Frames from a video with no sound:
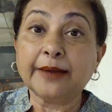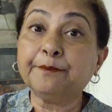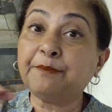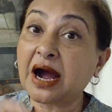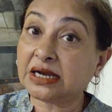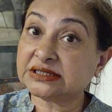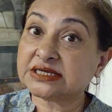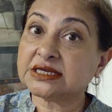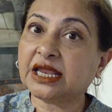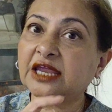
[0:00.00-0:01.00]

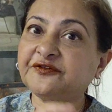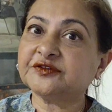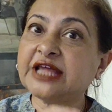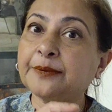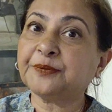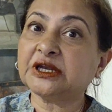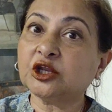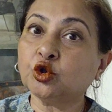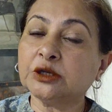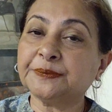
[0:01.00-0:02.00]
but if that
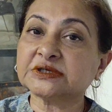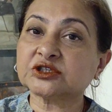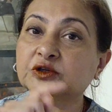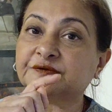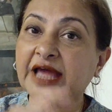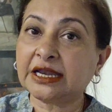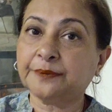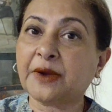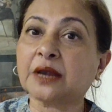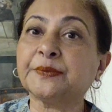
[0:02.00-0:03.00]
particular person of that
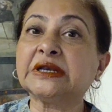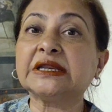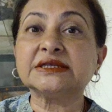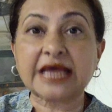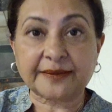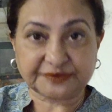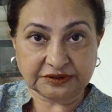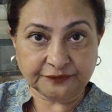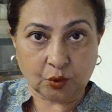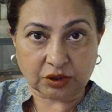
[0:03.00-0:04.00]
department is
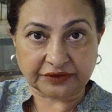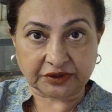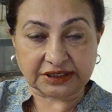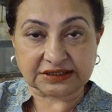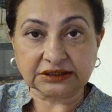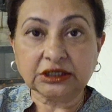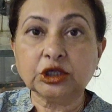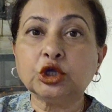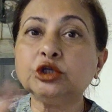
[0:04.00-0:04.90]
absent for whatever reason,